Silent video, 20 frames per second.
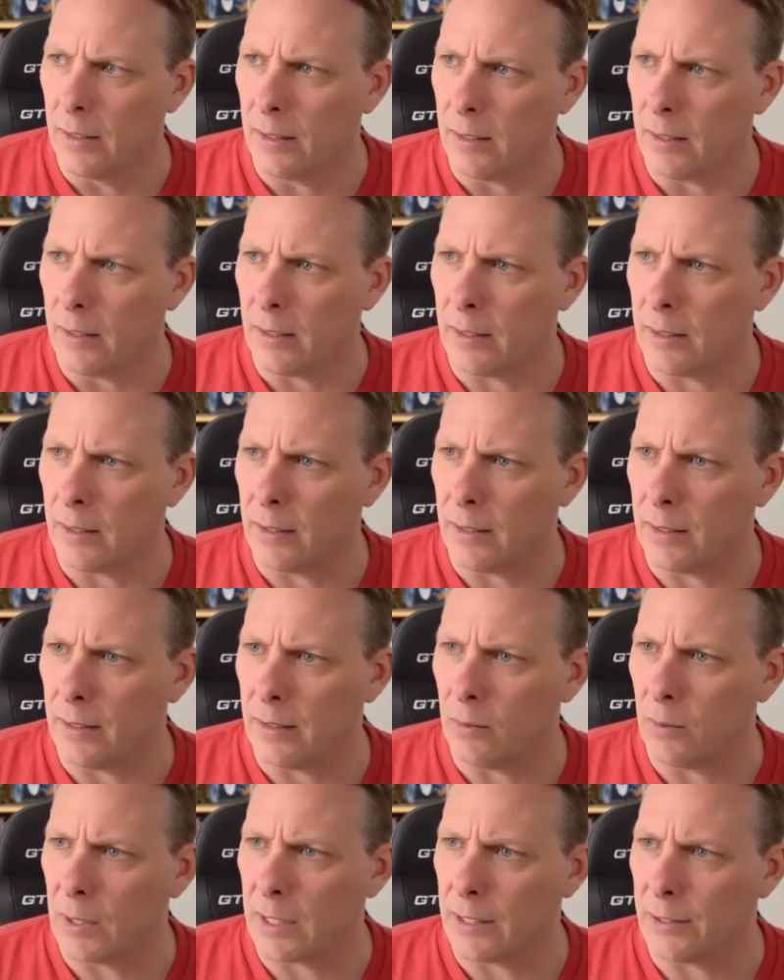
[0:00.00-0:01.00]

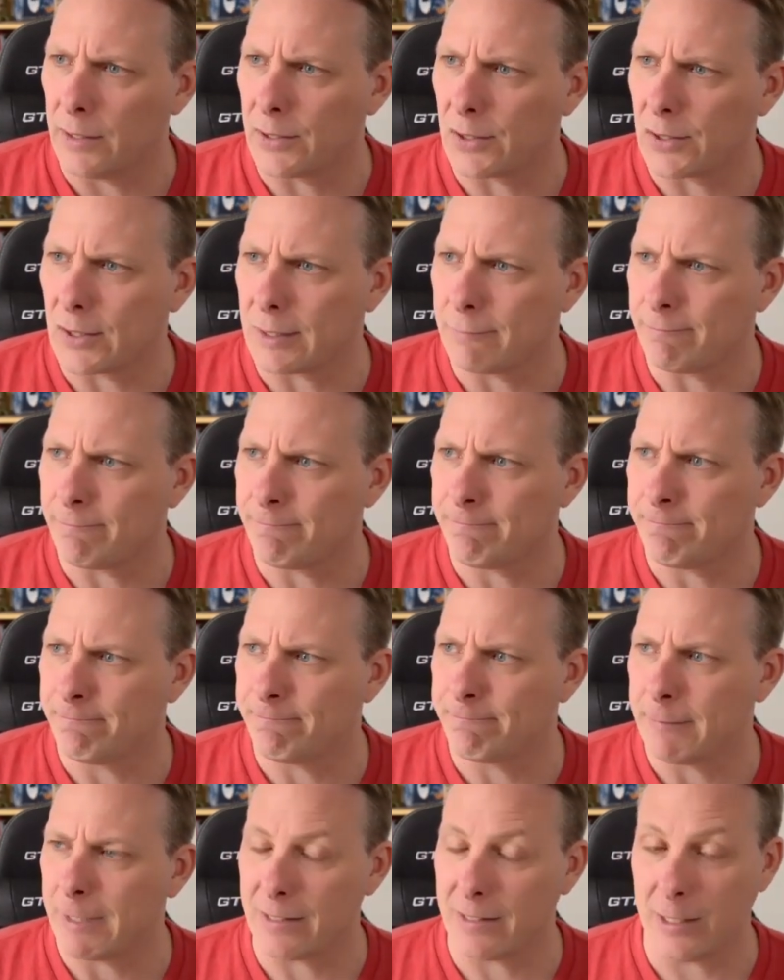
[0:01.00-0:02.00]
What else?
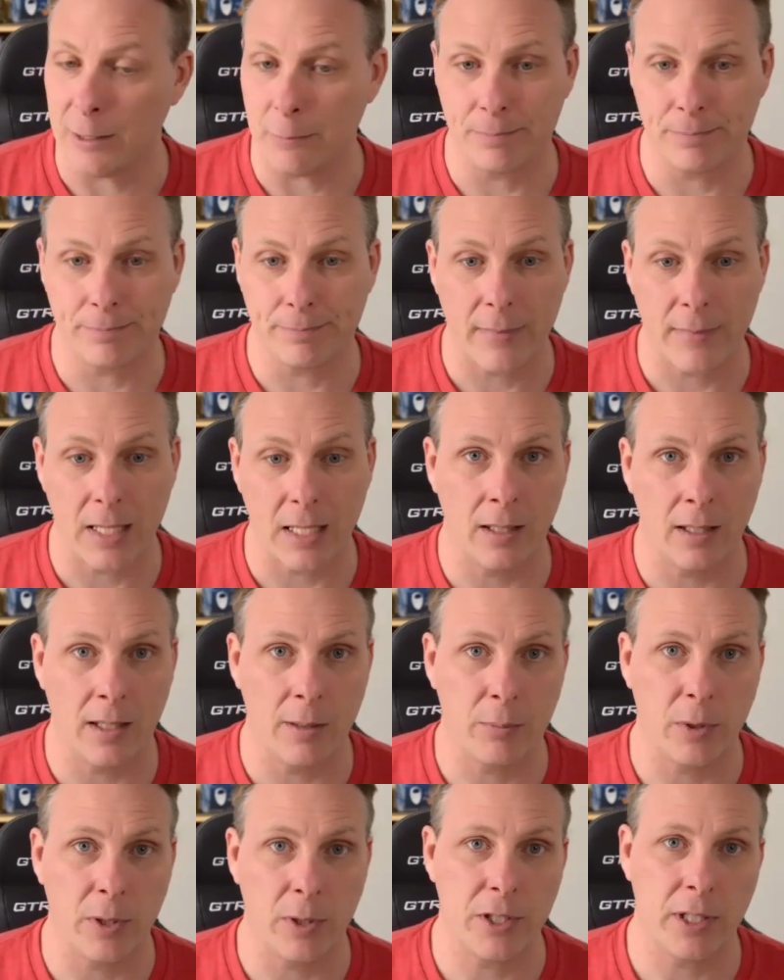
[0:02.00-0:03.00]
That's it. I
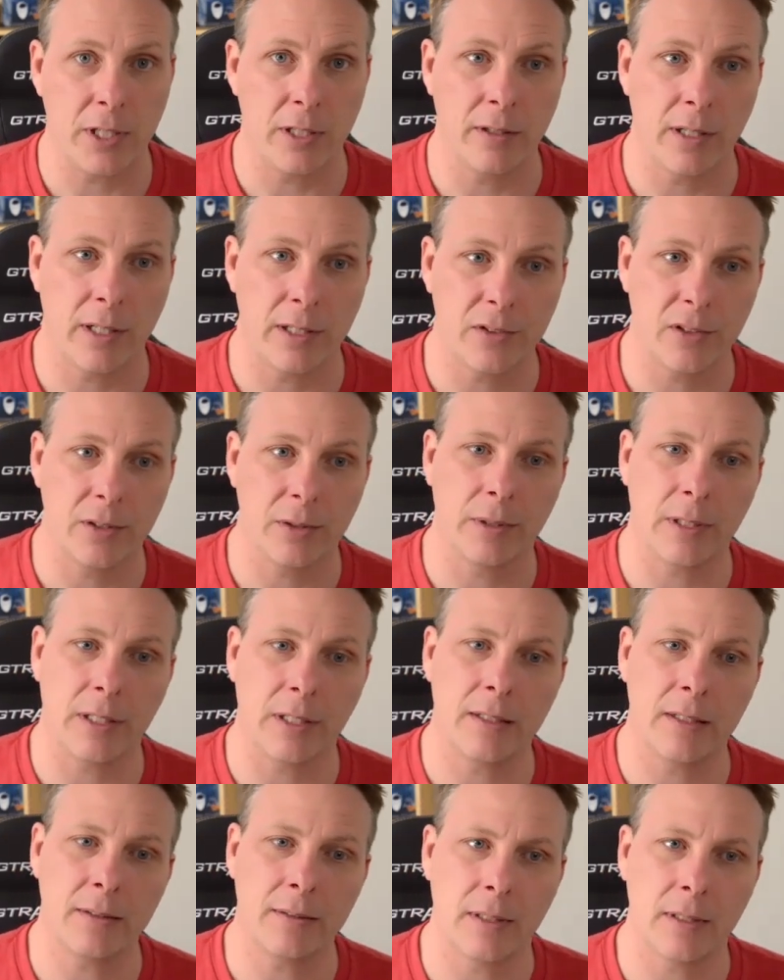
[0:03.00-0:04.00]
appreciate you guys tuning
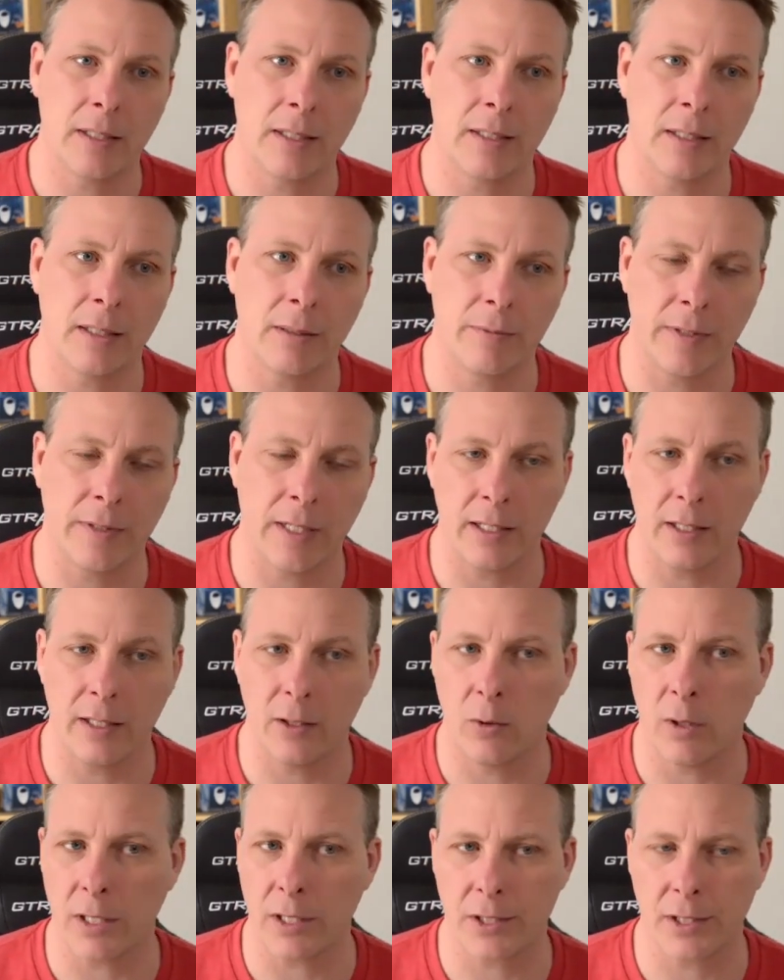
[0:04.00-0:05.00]
in. If you got any
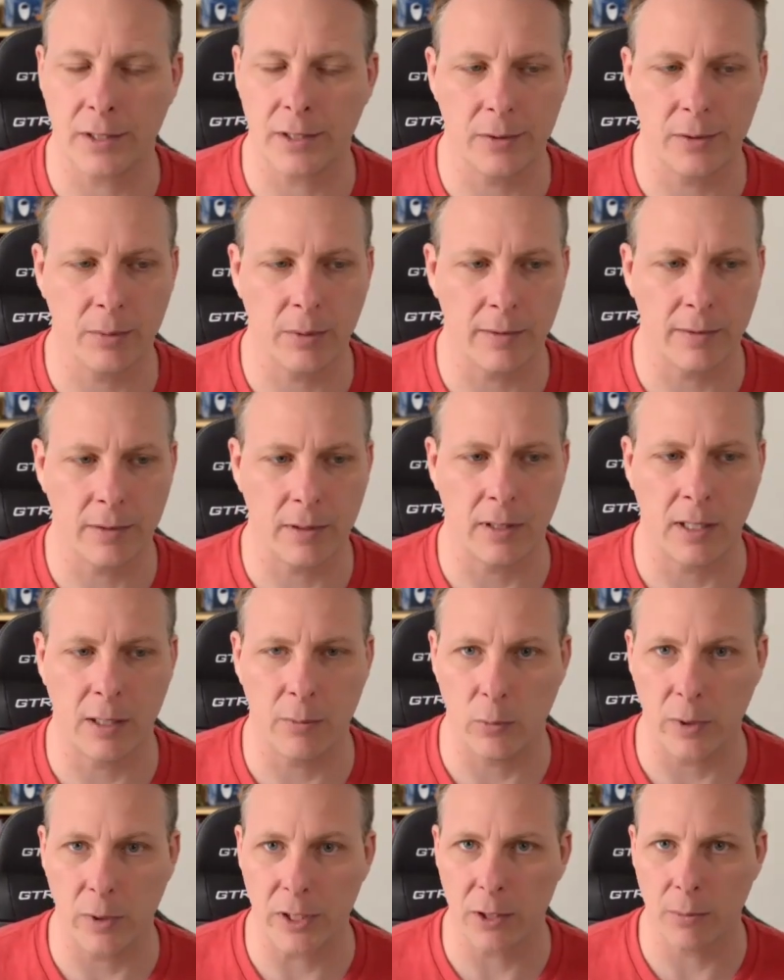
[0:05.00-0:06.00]
questions, whatever,
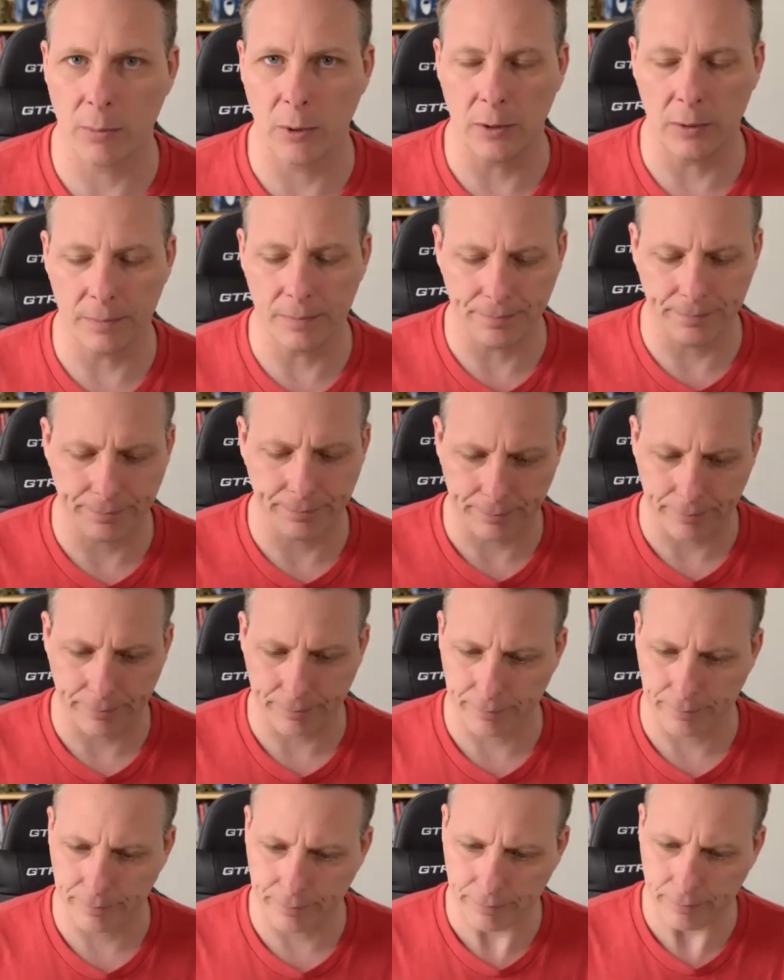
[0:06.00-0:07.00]
I'm reachable
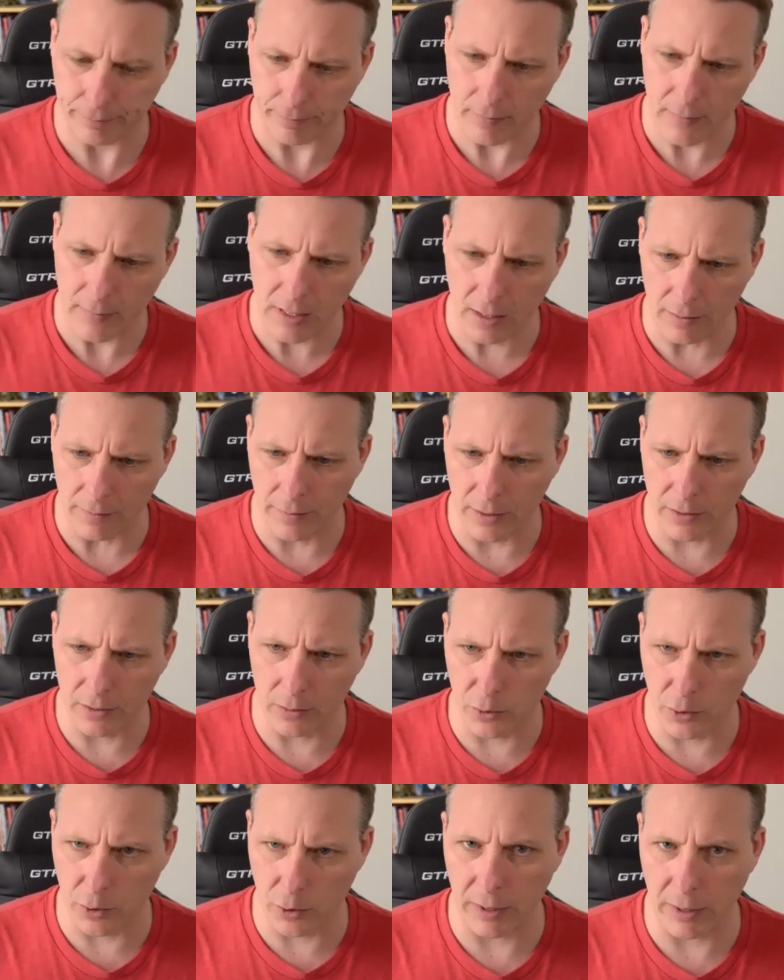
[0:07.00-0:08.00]
via
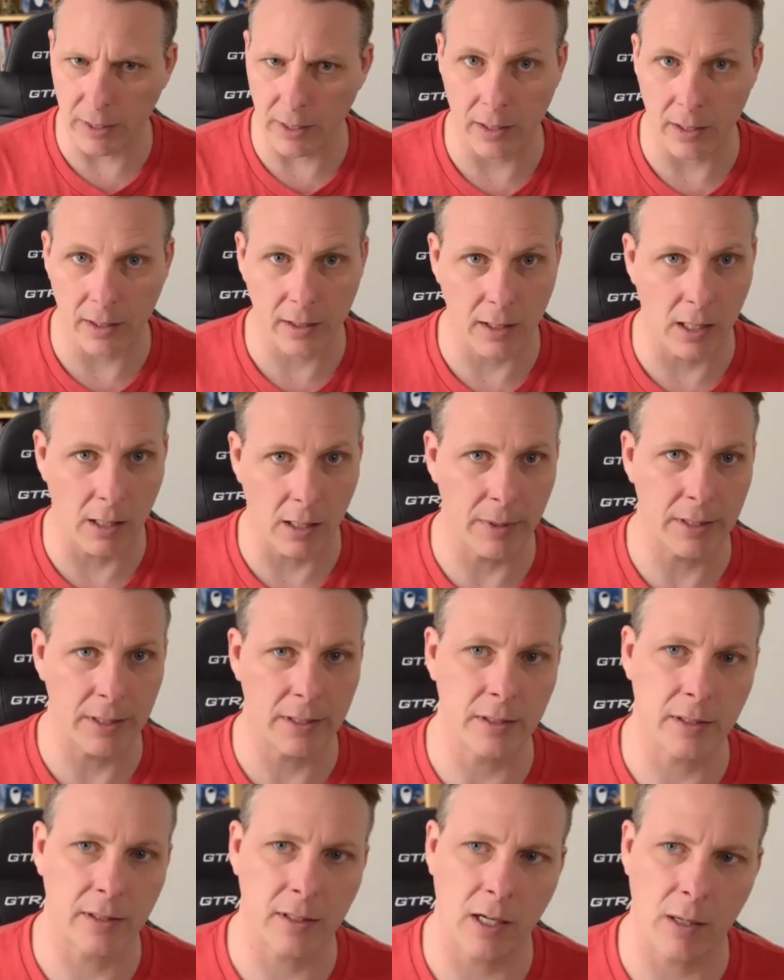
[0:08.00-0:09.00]
social media, comment
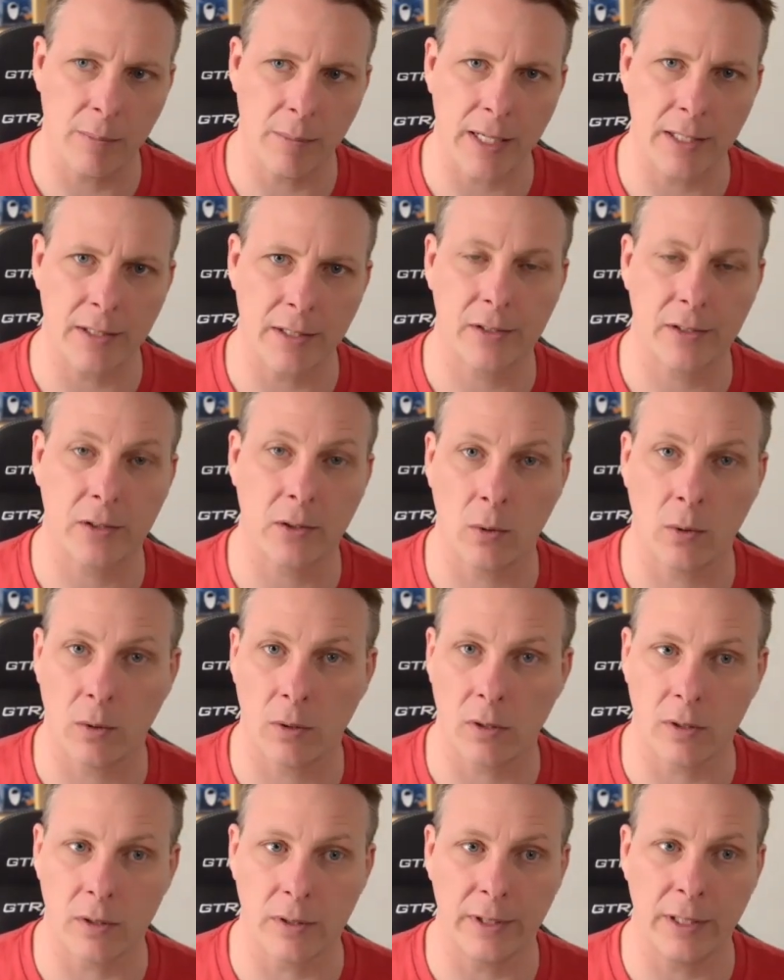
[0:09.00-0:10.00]
in the comments,
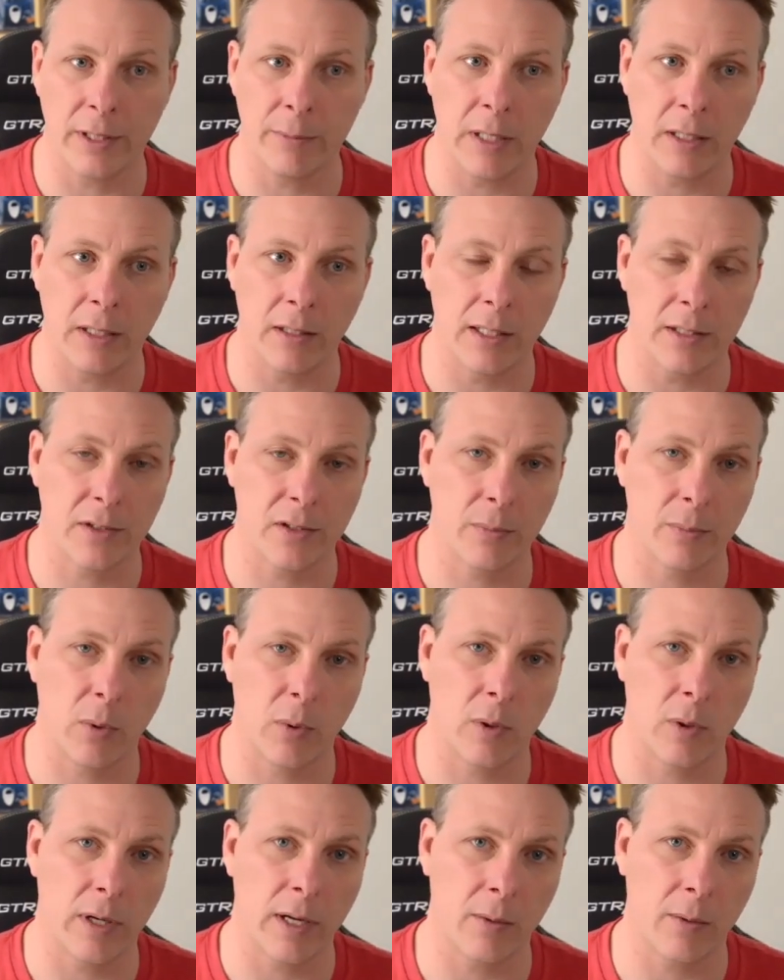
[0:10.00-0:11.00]
or email at
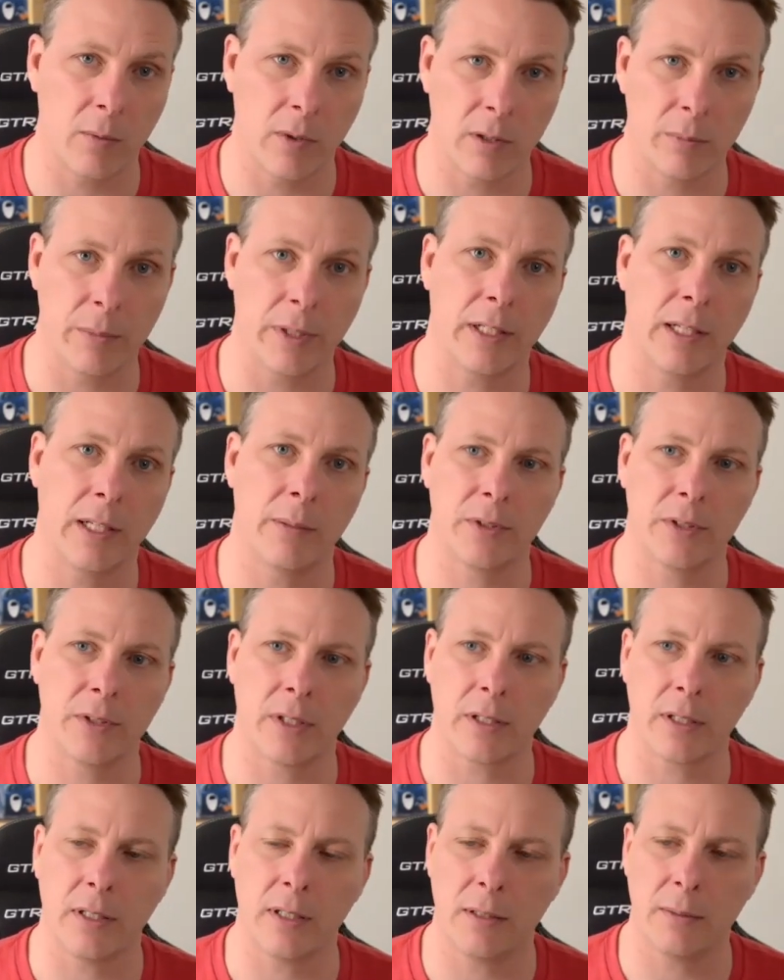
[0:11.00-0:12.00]

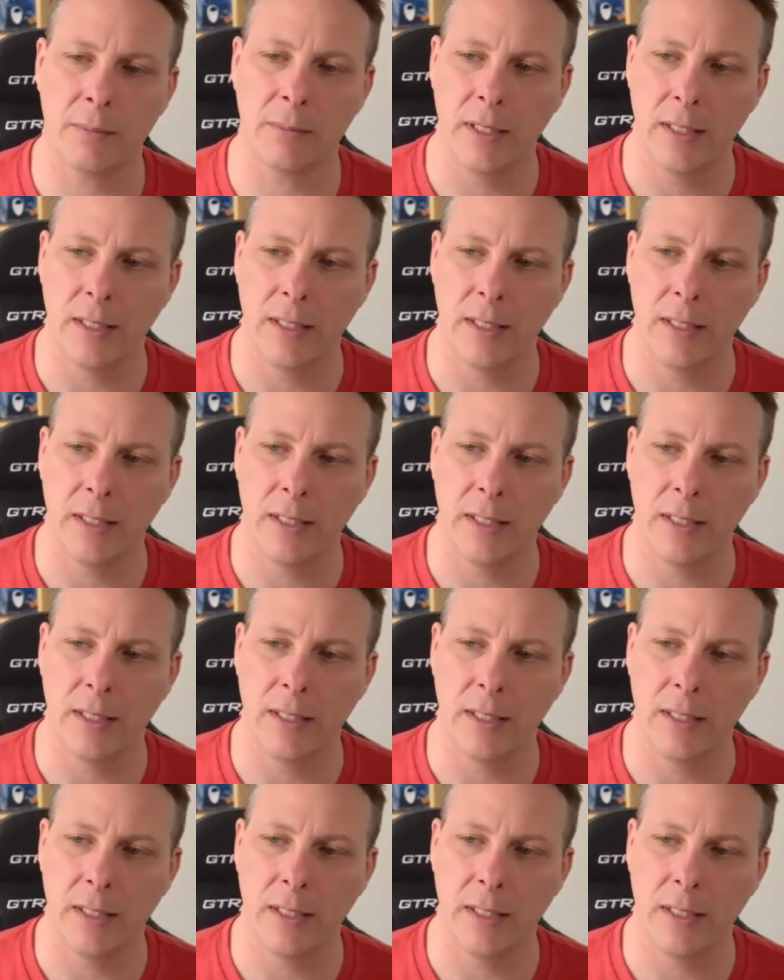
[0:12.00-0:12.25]
support@wondermentgames.com.